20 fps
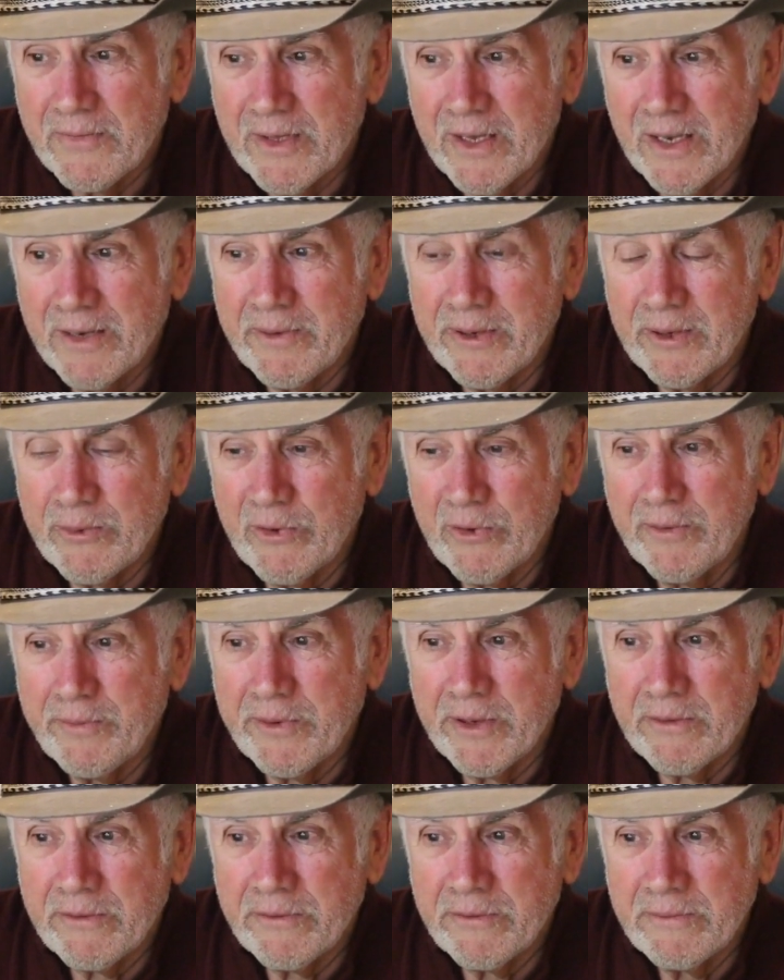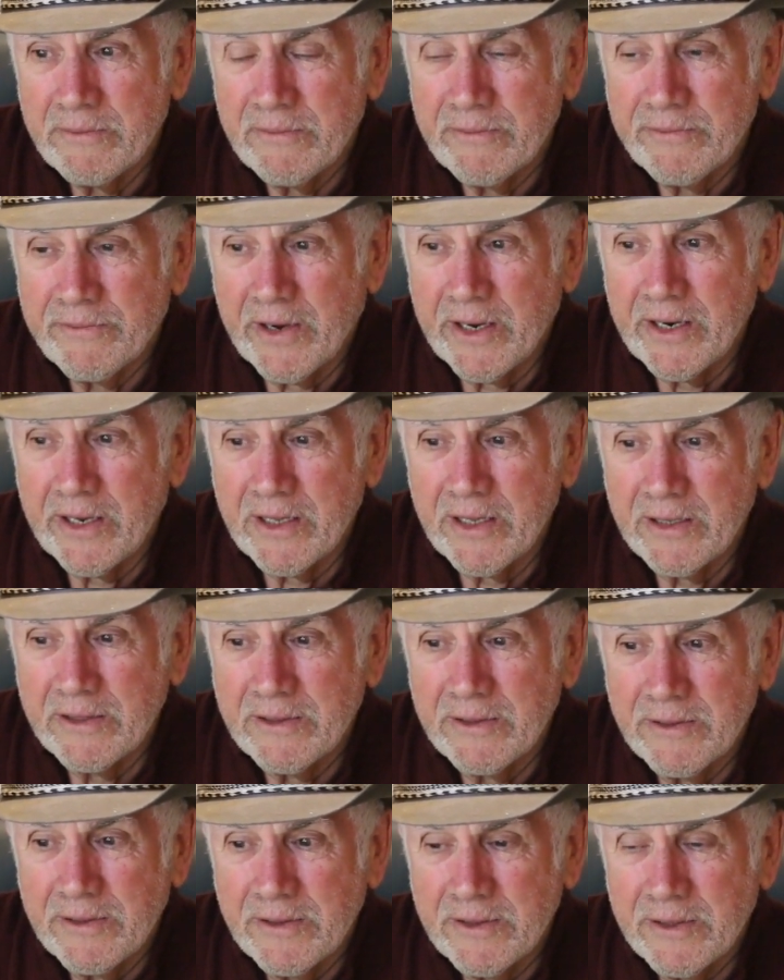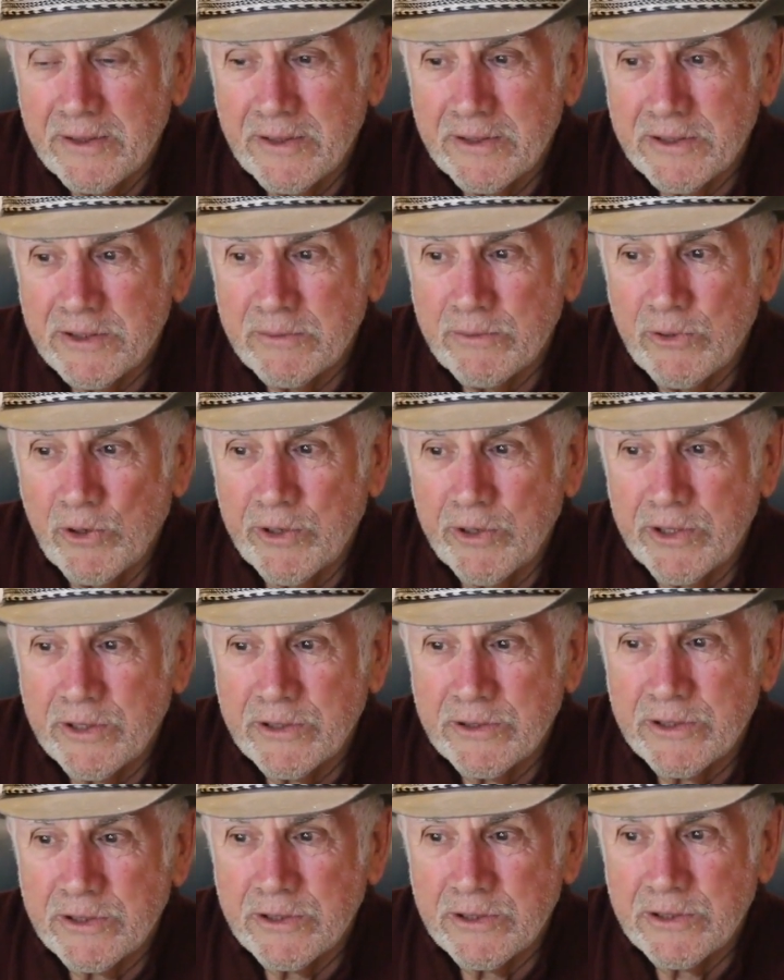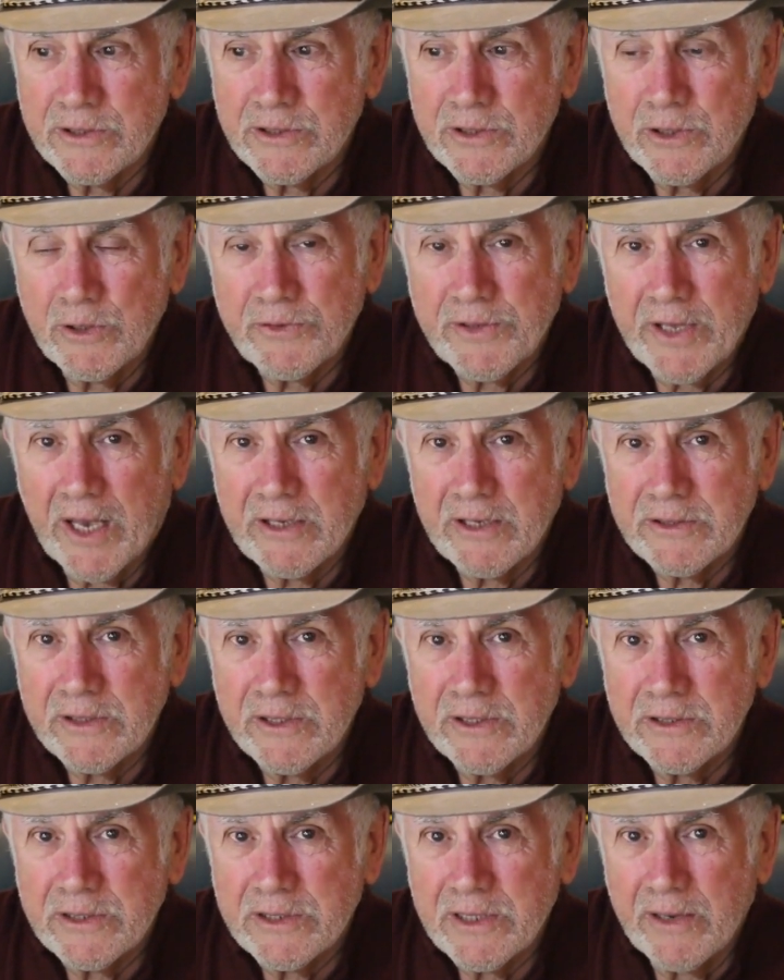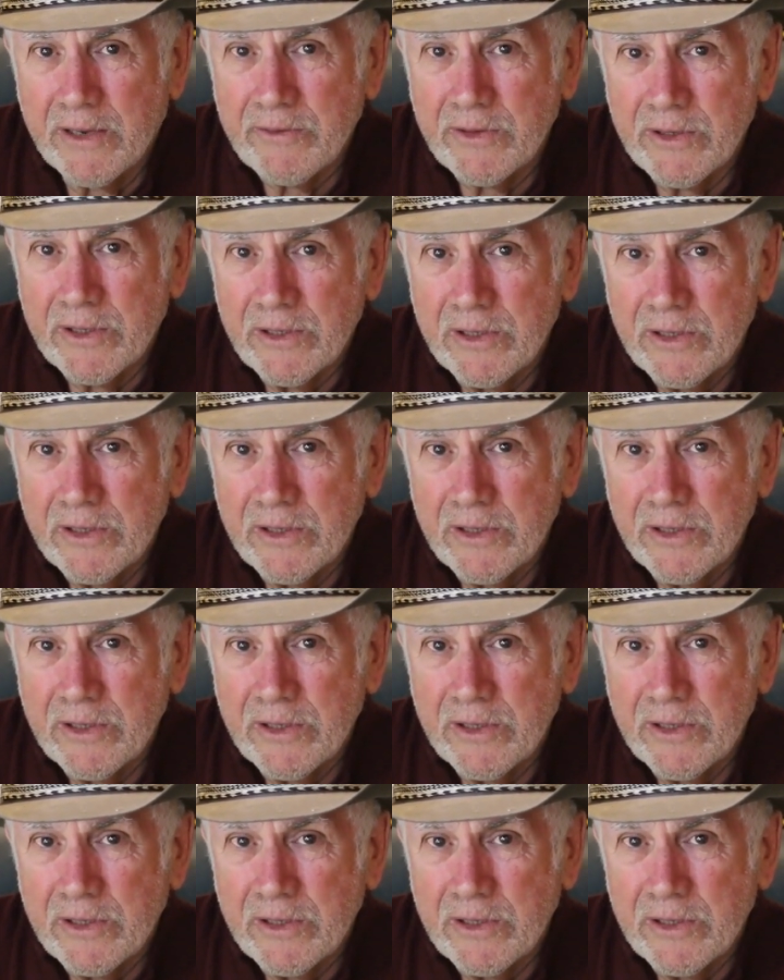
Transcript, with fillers: I mean, we've been fighting Somalia since 2007.